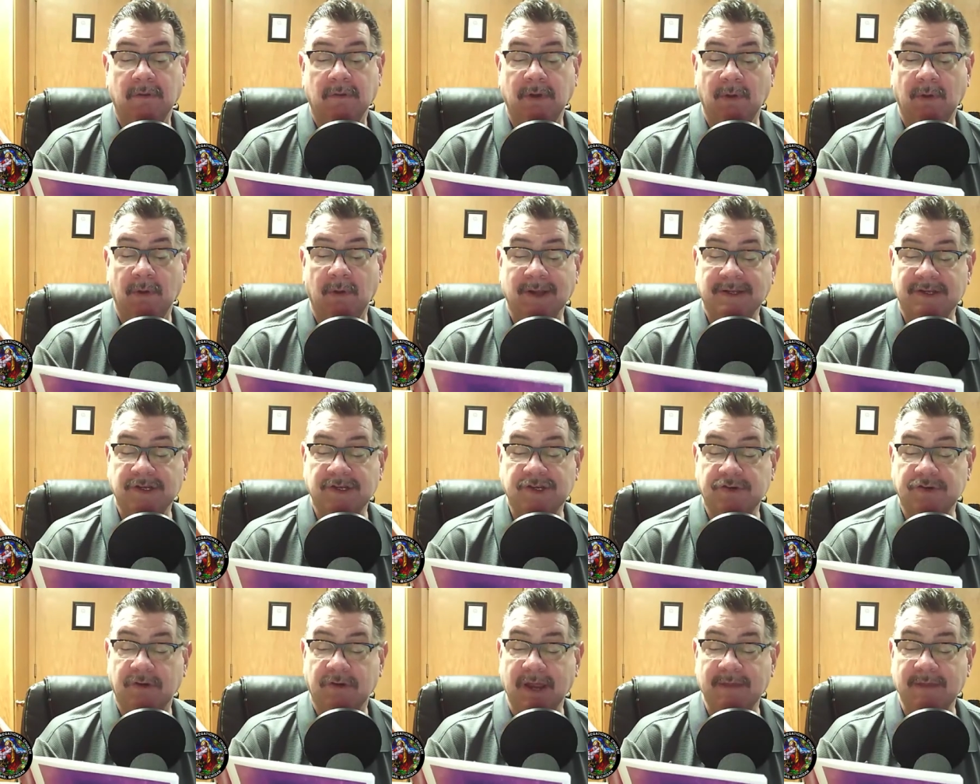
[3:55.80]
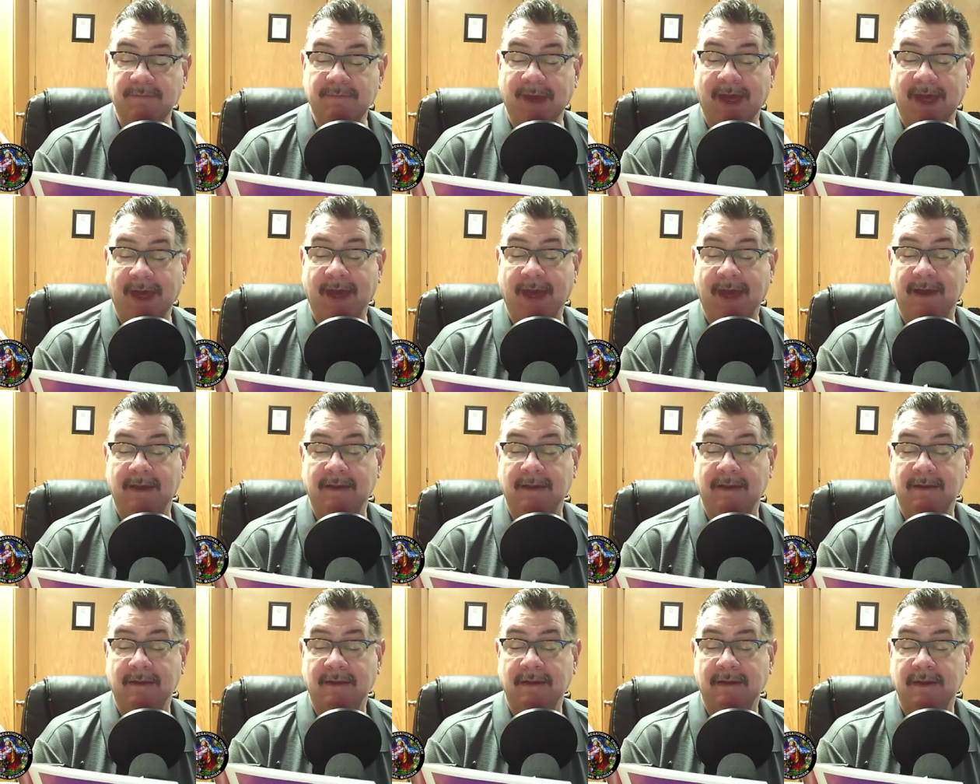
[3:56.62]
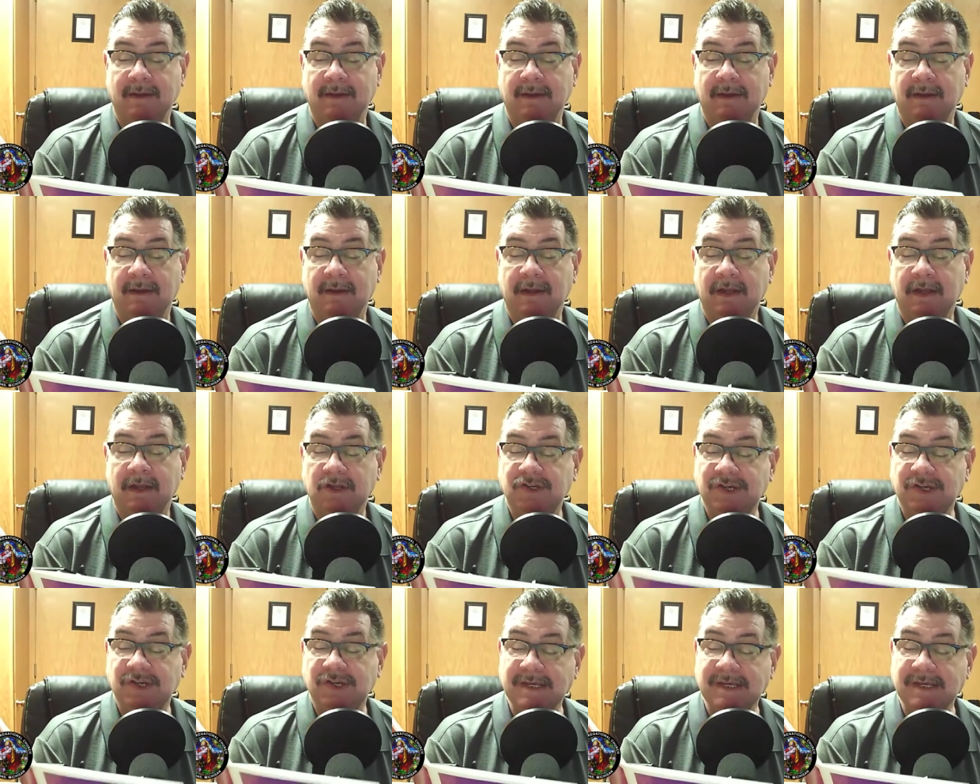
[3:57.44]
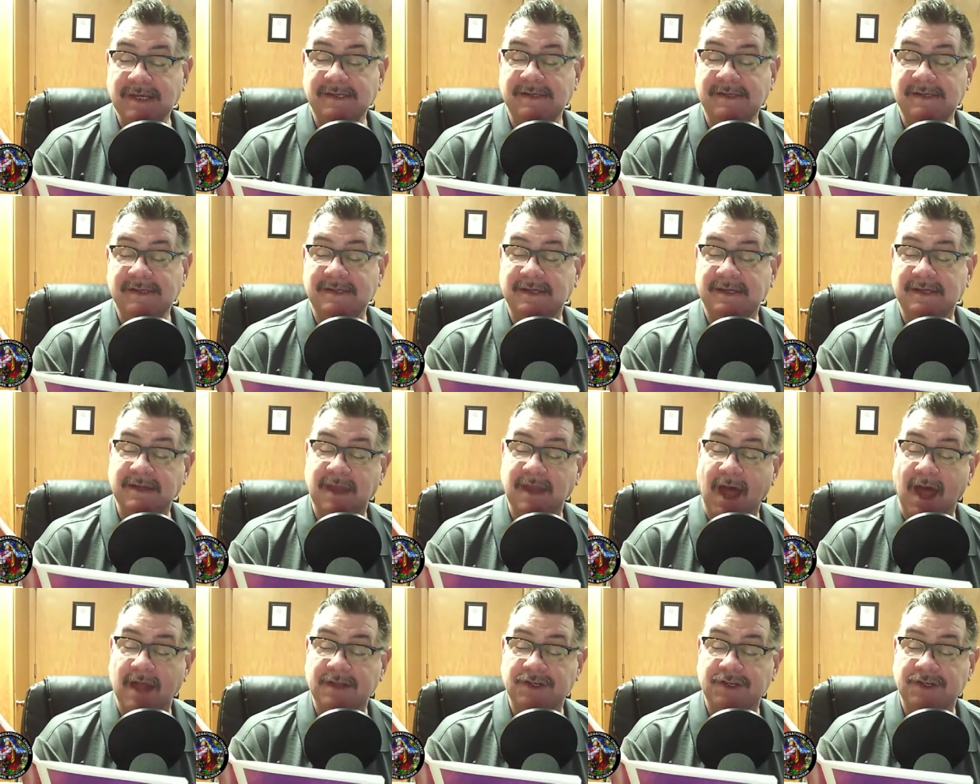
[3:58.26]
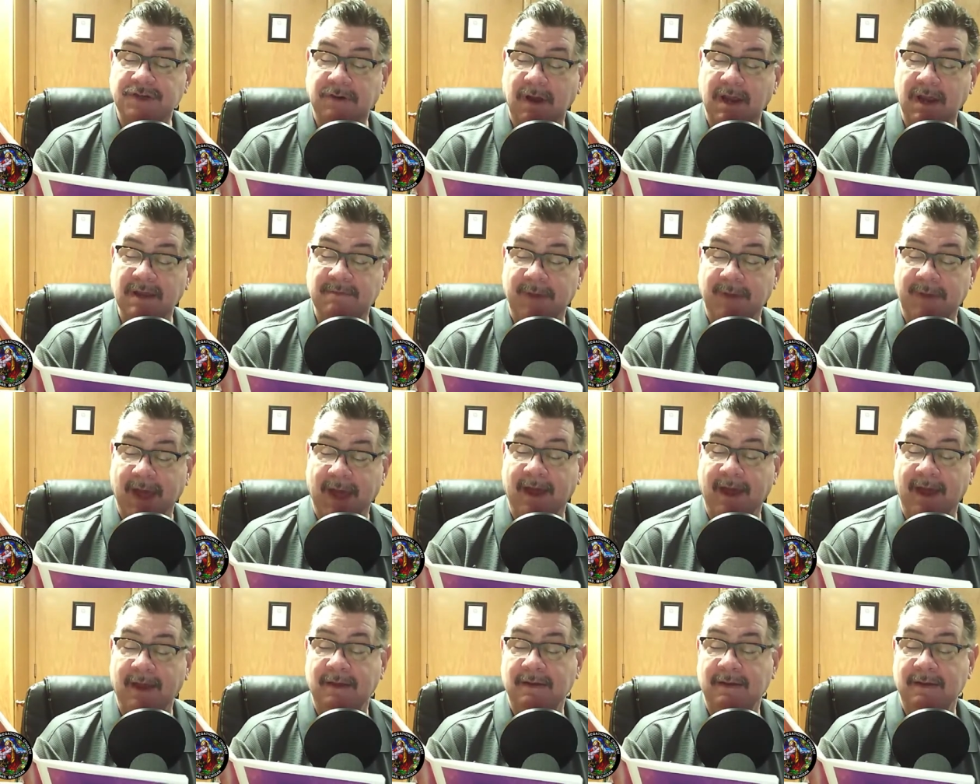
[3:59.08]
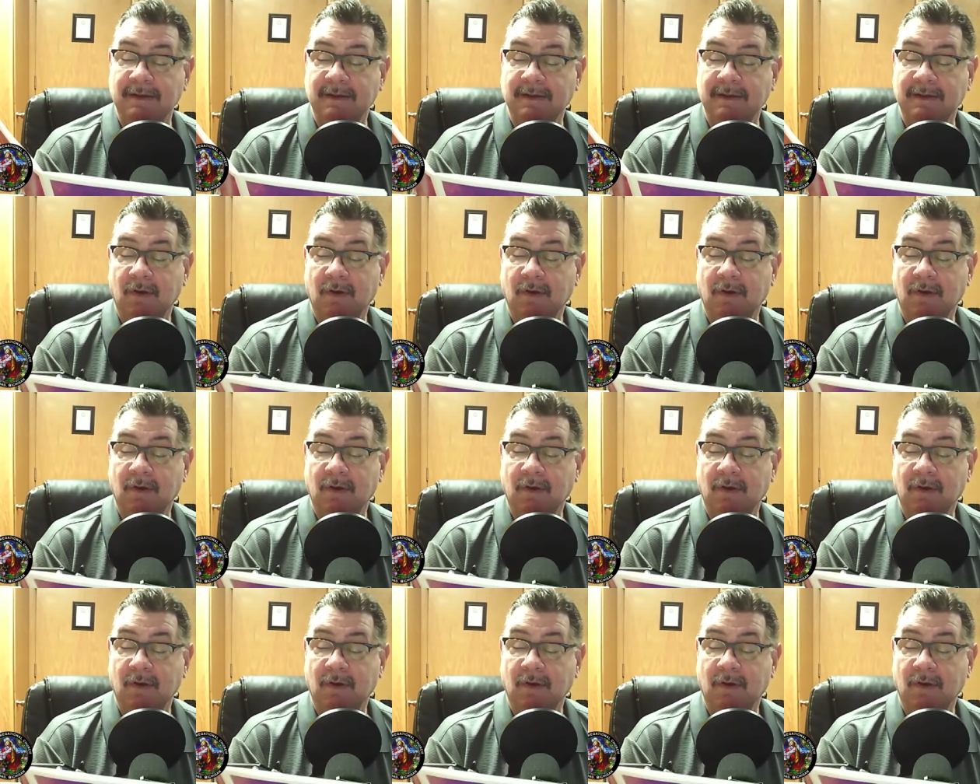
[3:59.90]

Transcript: We want to strike back. Jesus did not strike back